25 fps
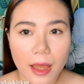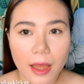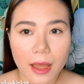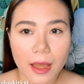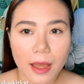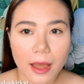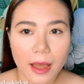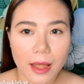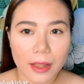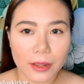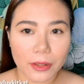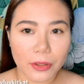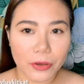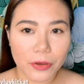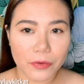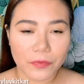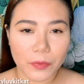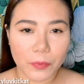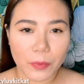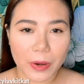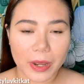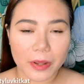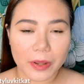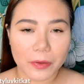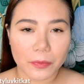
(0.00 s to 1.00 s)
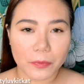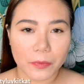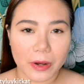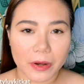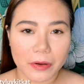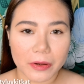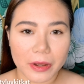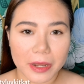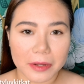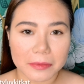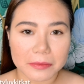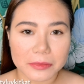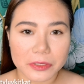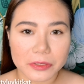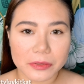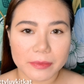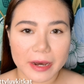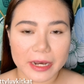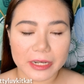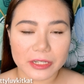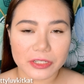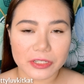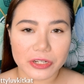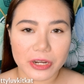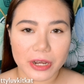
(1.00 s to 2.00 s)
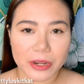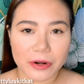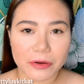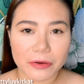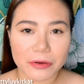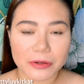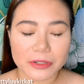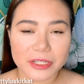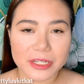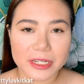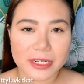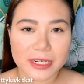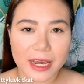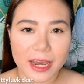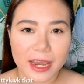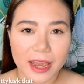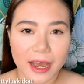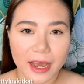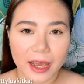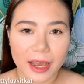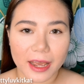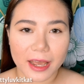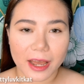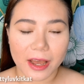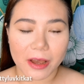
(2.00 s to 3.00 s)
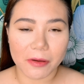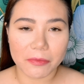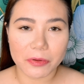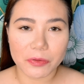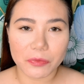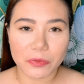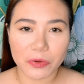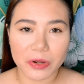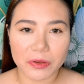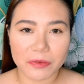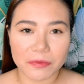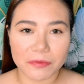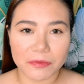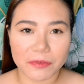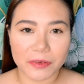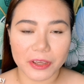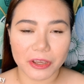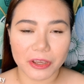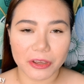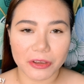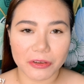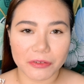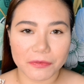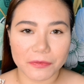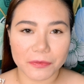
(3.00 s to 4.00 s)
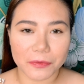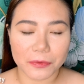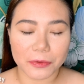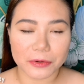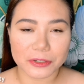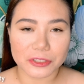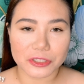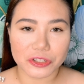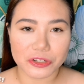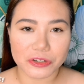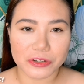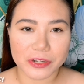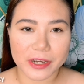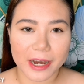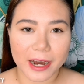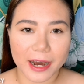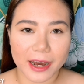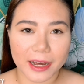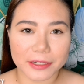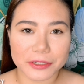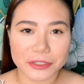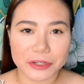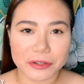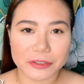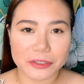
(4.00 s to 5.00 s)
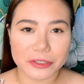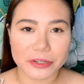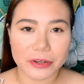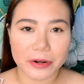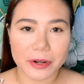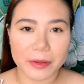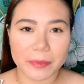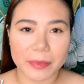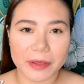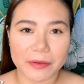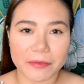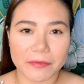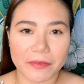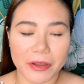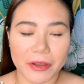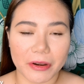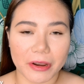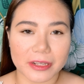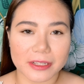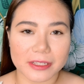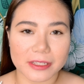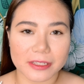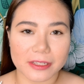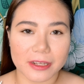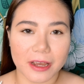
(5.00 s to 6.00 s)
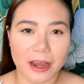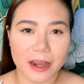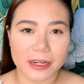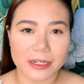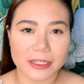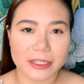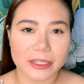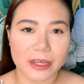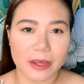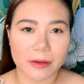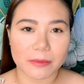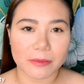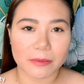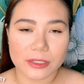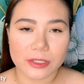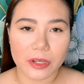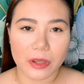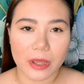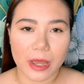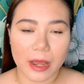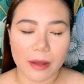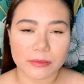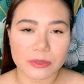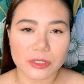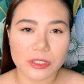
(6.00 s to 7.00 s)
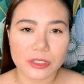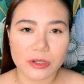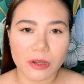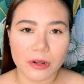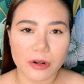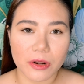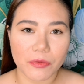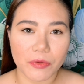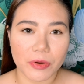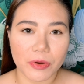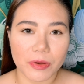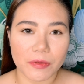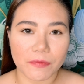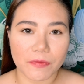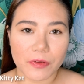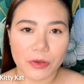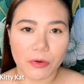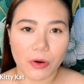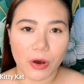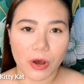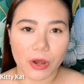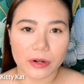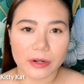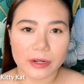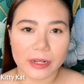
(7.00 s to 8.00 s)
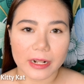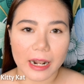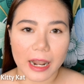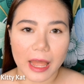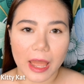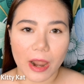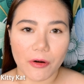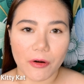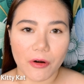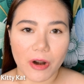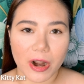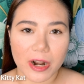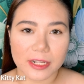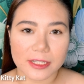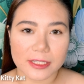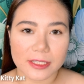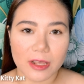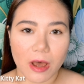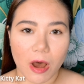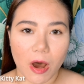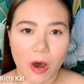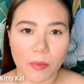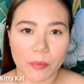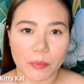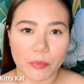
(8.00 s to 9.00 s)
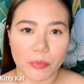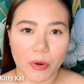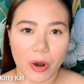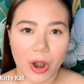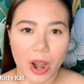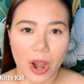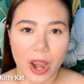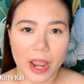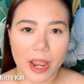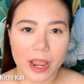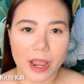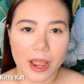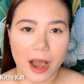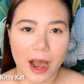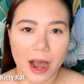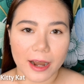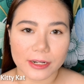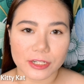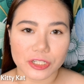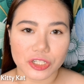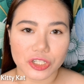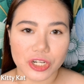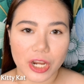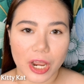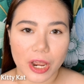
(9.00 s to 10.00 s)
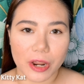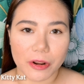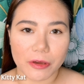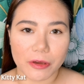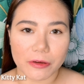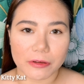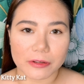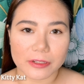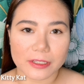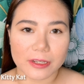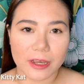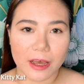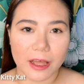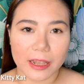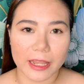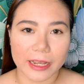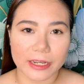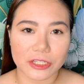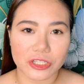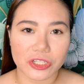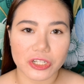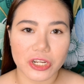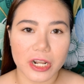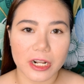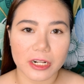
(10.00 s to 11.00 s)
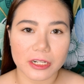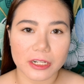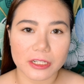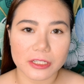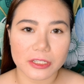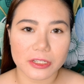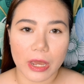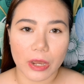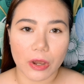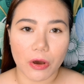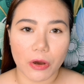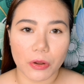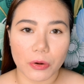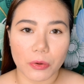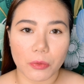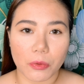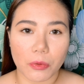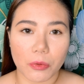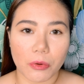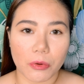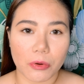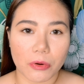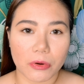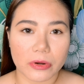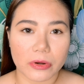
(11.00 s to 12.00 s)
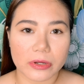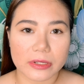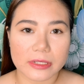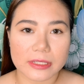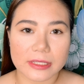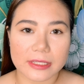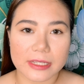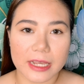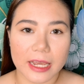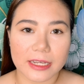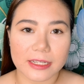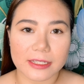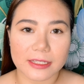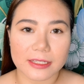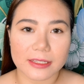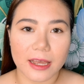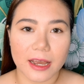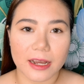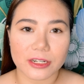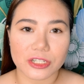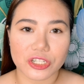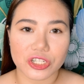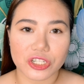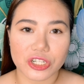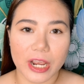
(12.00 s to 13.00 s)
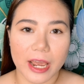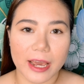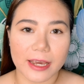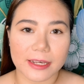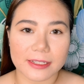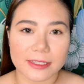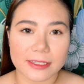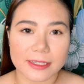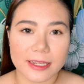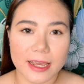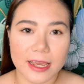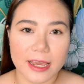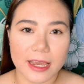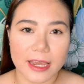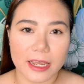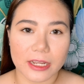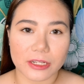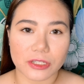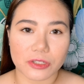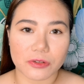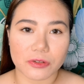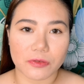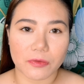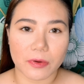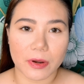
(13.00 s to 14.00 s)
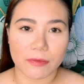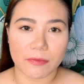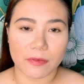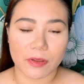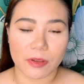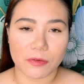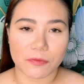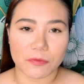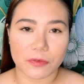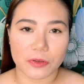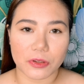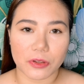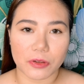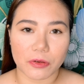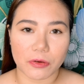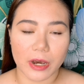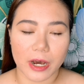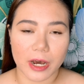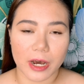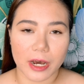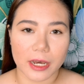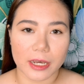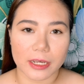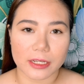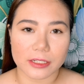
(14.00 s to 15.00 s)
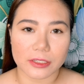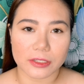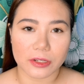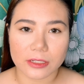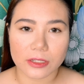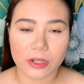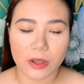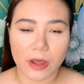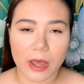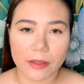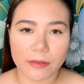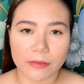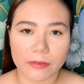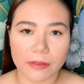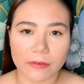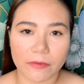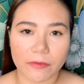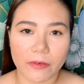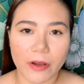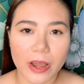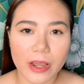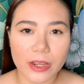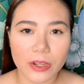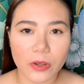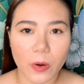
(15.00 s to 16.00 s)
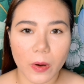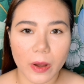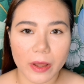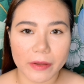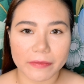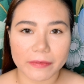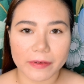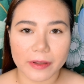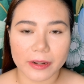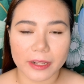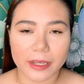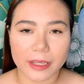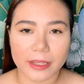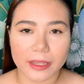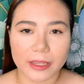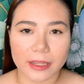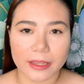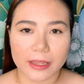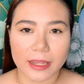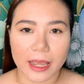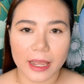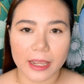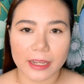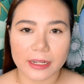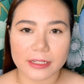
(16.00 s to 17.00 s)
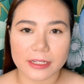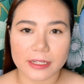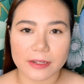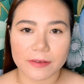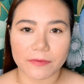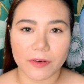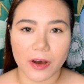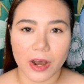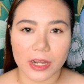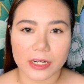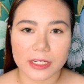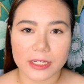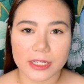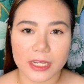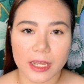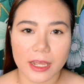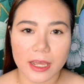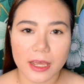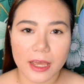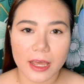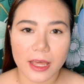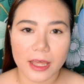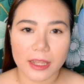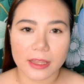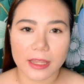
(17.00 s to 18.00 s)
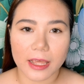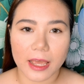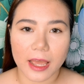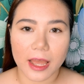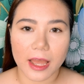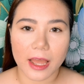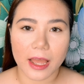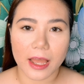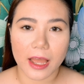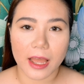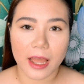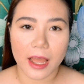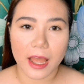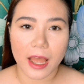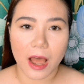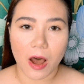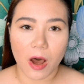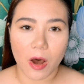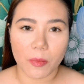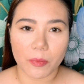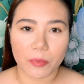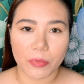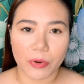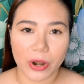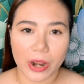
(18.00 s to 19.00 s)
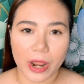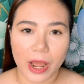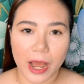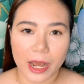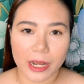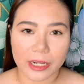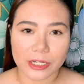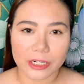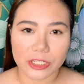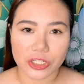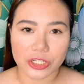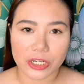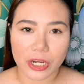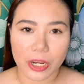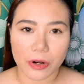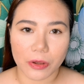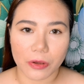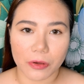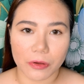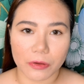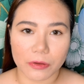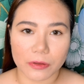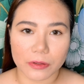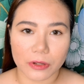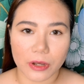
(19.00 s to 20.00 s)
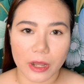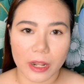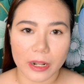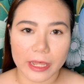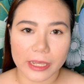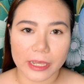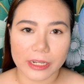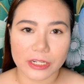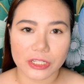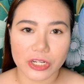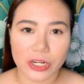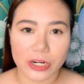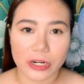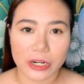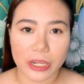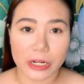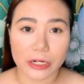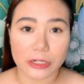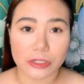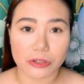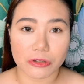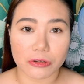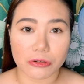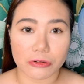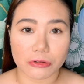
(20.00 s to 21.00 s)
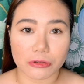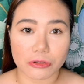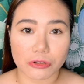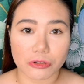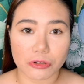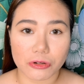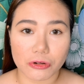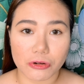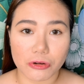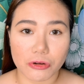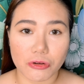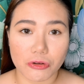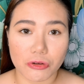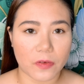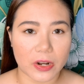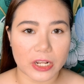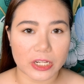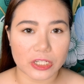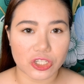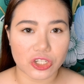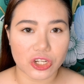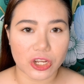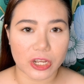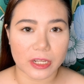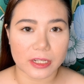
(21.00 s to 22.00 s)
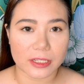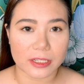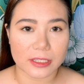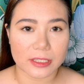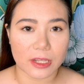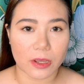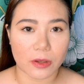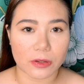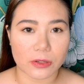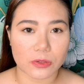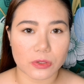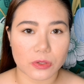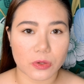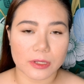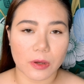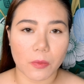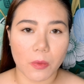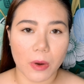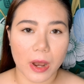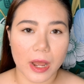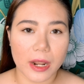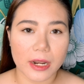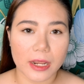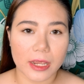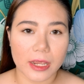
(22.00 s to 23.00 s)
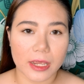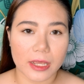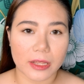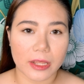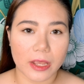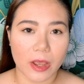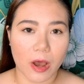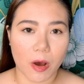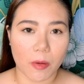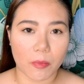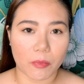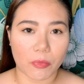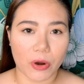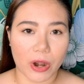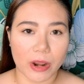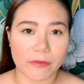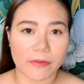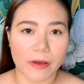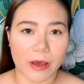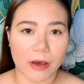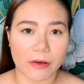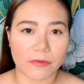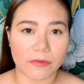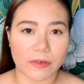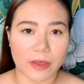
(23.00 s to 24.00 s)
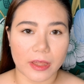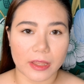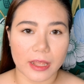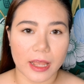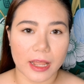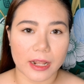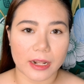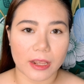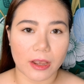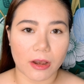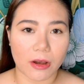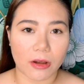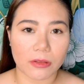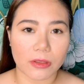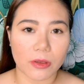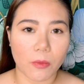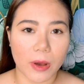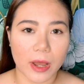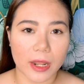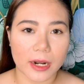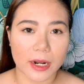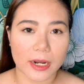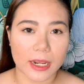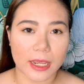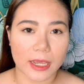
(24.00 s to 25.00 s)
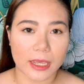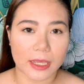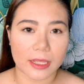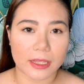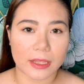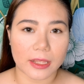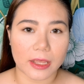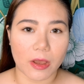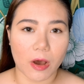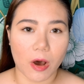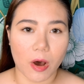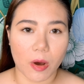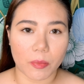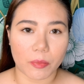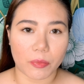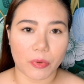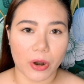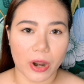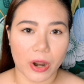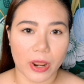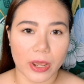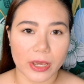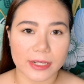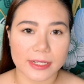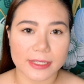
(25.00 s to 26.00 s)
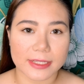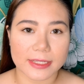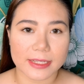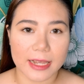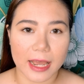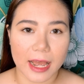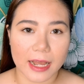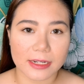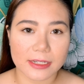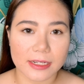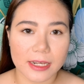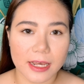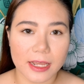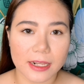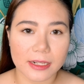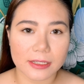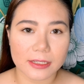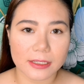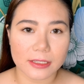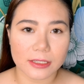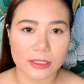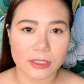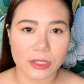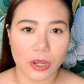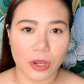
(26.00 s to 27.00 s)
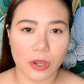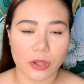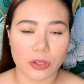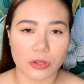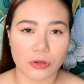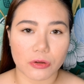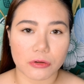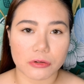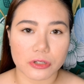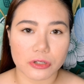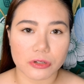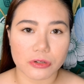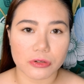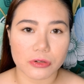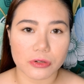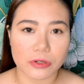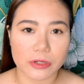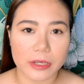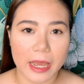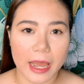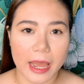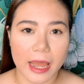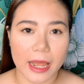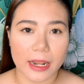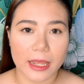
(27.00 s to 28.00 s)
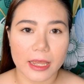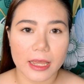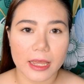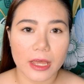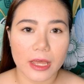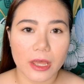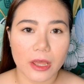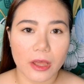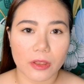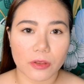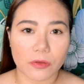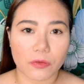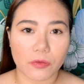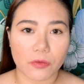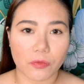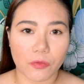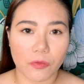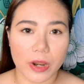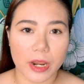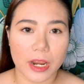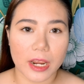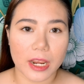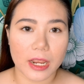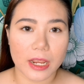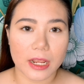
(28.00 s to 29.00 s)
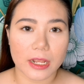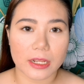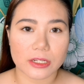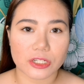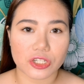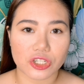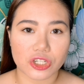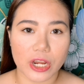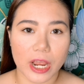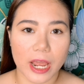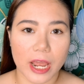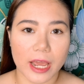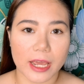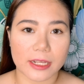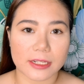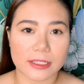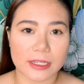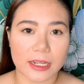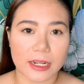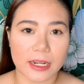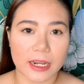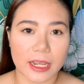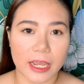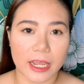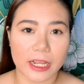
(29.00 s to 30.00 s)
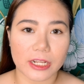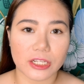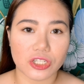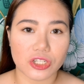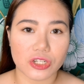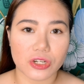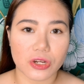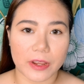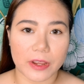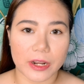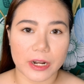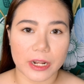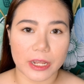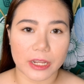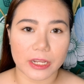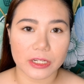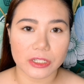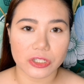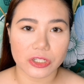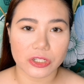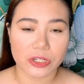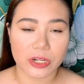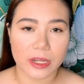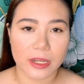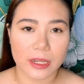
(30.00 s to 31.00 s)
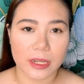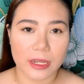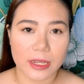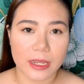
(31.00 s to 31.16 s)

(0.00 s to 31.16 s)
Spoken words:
Hello everyone and welcome to my channel. Today I have a review for you guys, so it's going to be very exciting. I'm just going to review on Clarins Ombre eyeshadows collections. I got all 6 shades here to review for you guys. So I find it quite funny that they divided their ombre eyeshadow collection into 2 finishes. So one is the Ombre Velvet and the other one is the Ombre Satin. So you do get 3 shades in each finish.